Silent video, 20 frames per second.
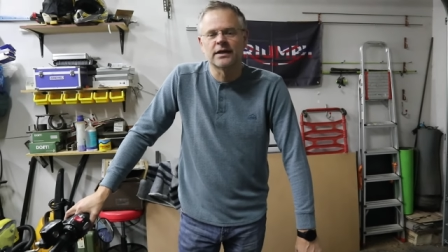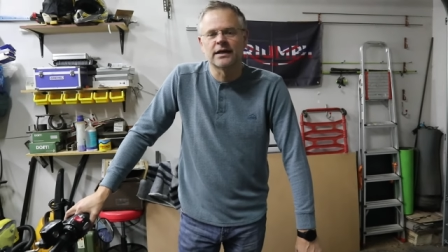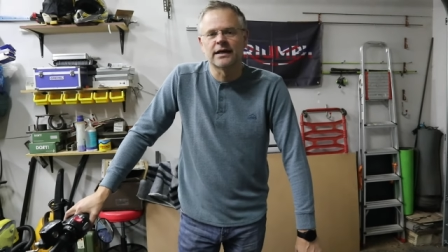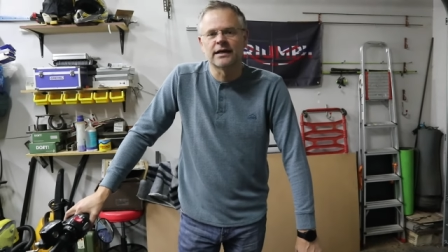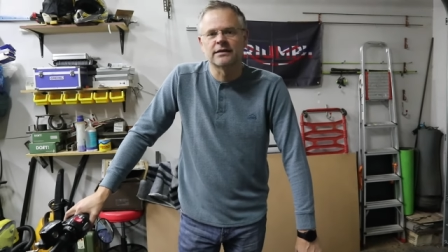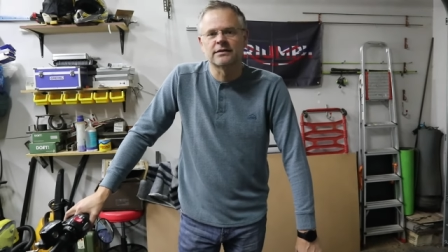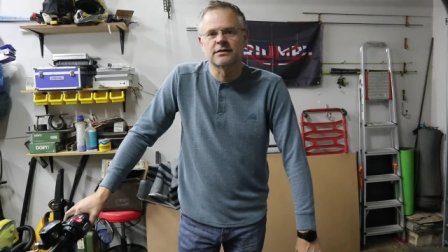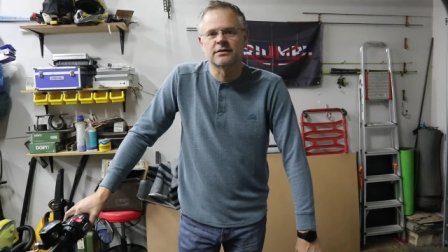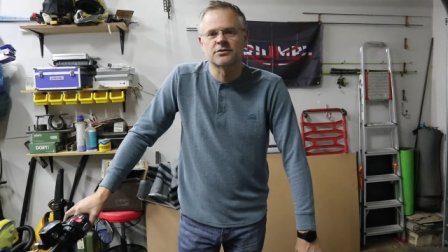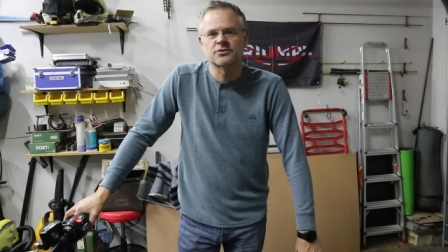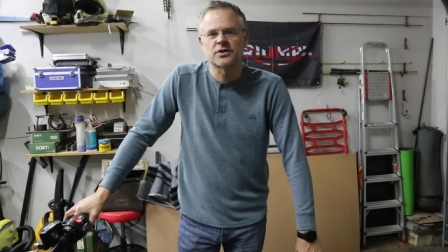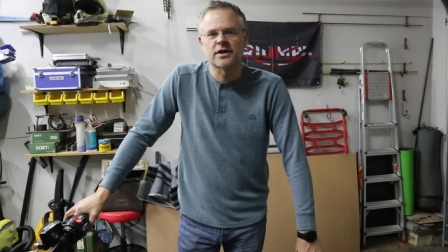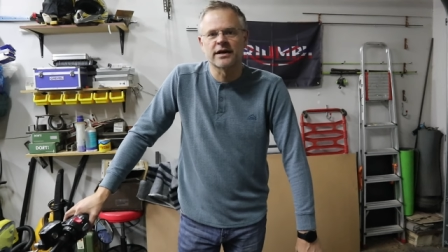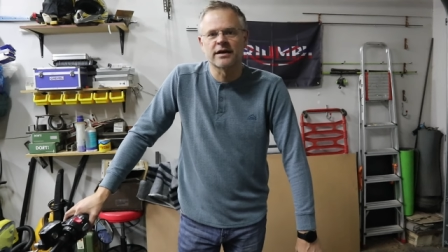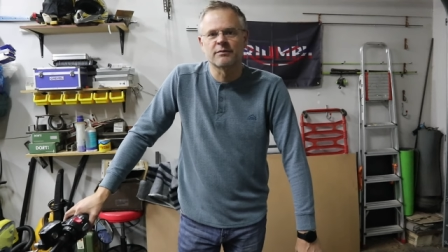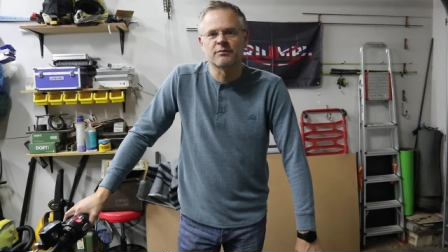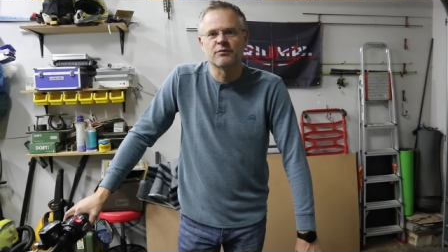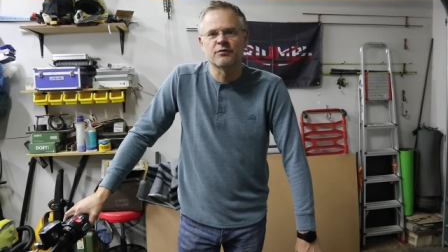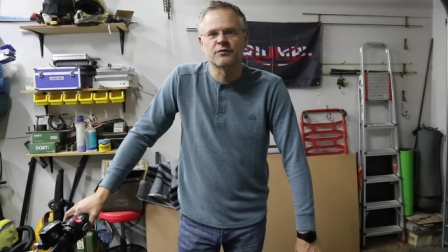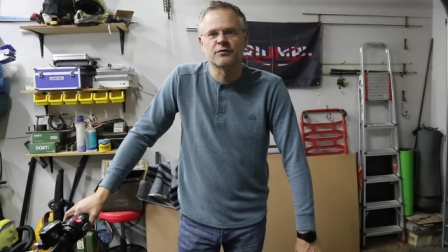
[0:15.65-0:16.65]
at
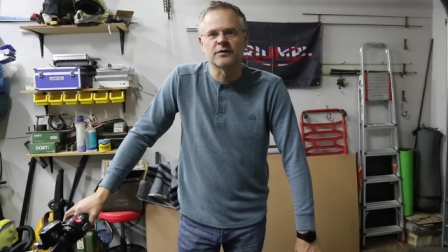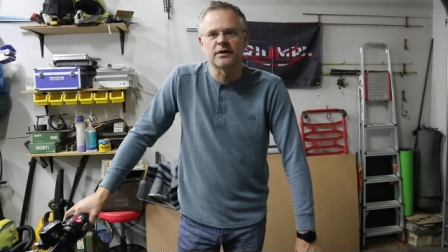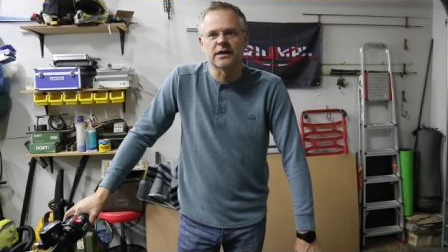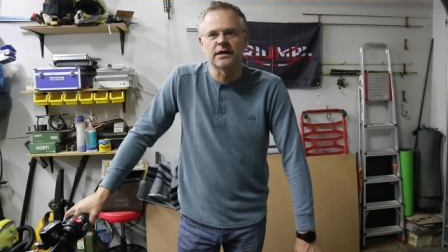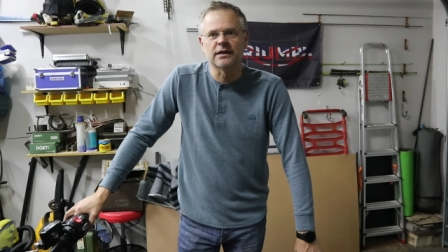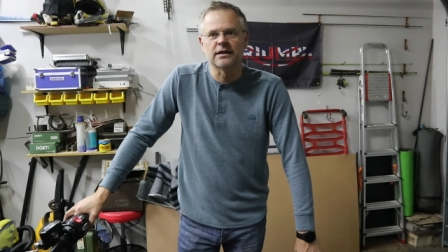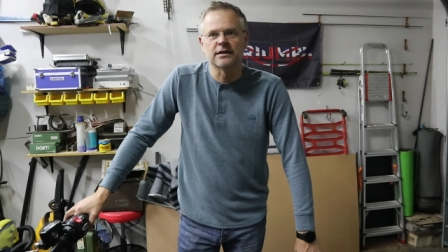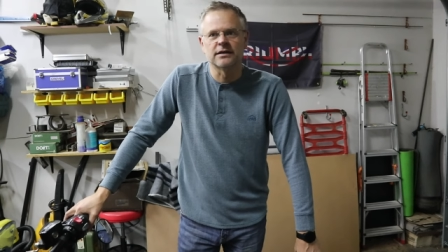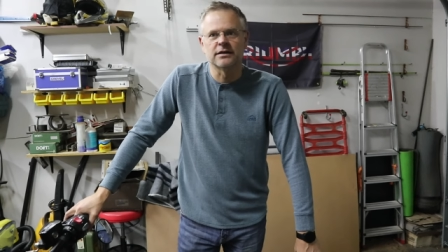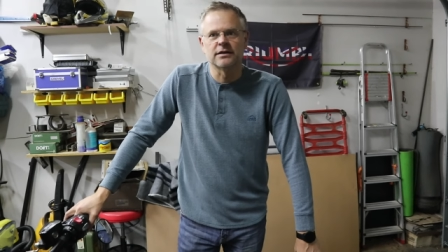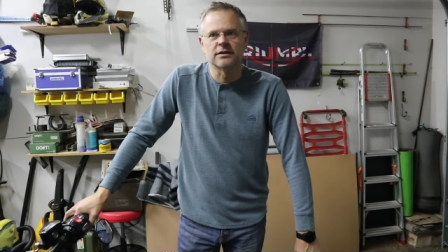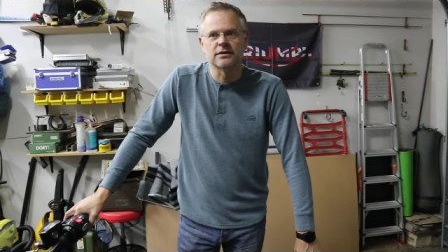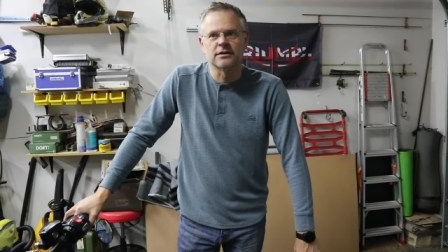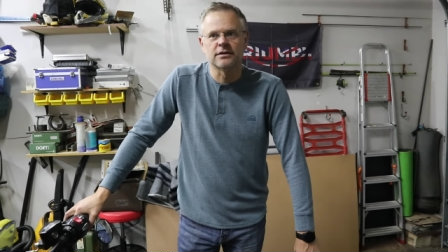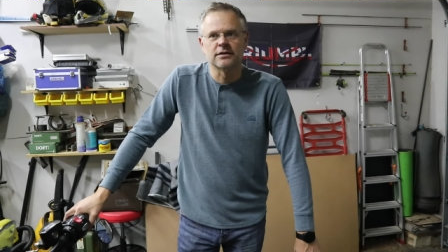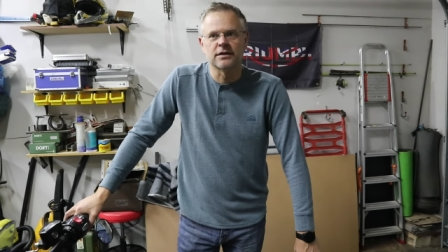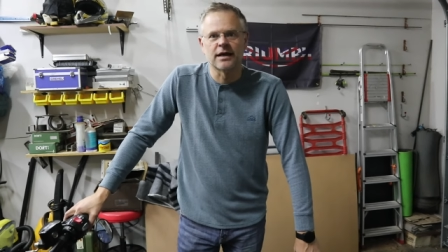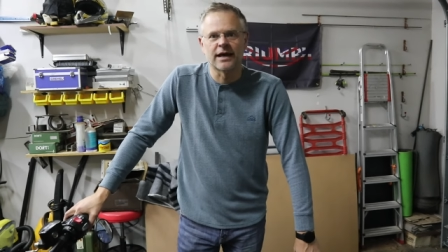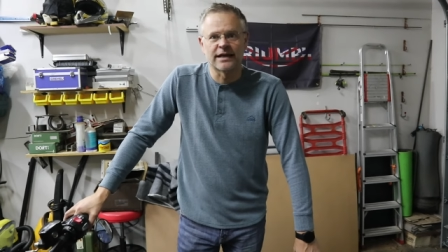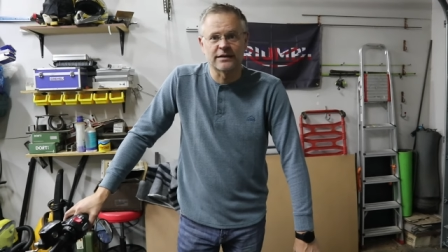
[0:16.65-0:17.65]
Triumph
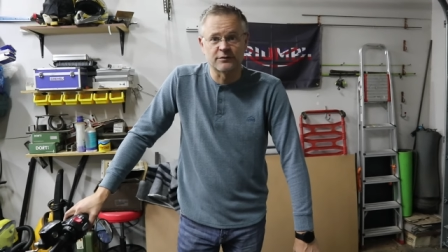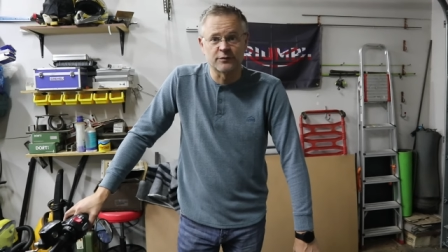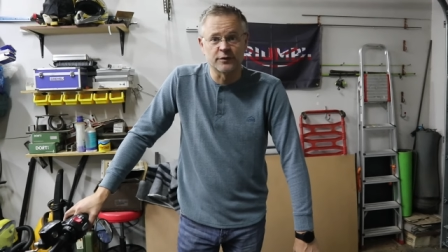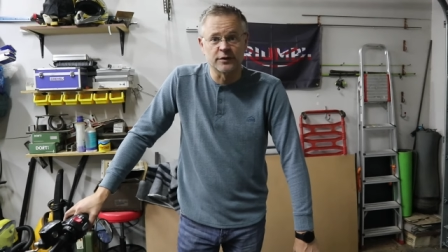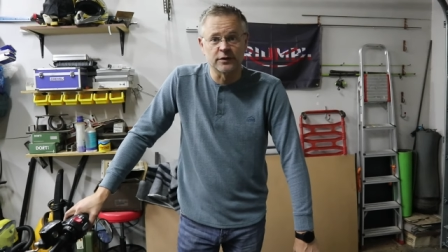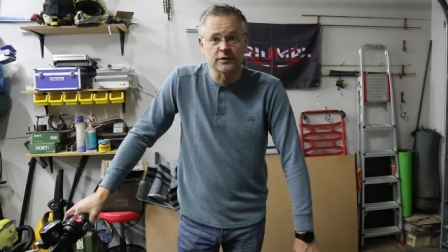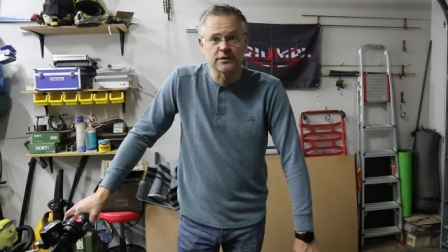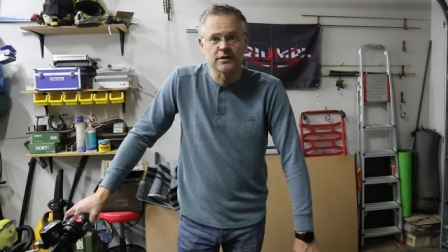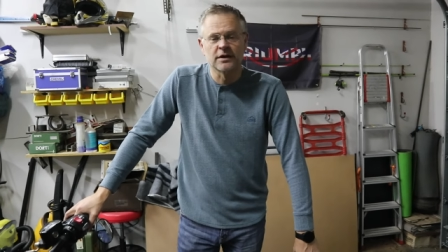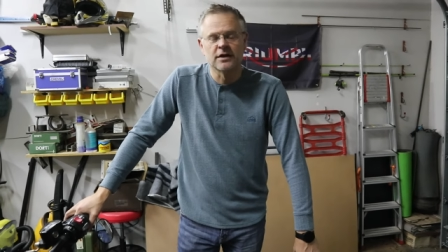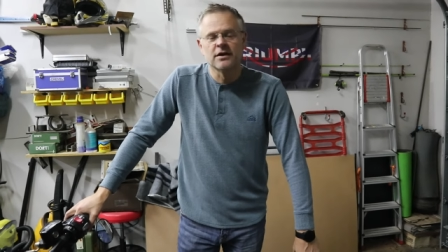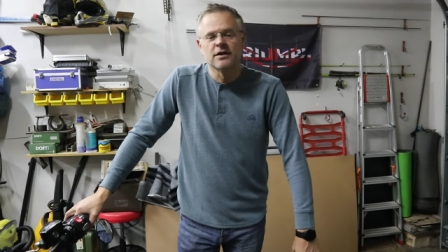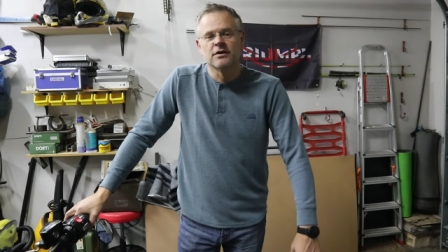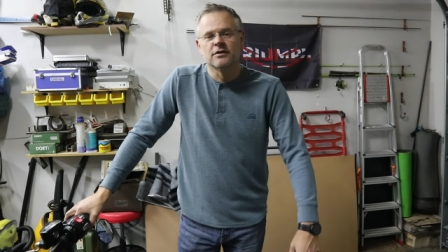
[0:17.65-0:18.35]
in Hatfield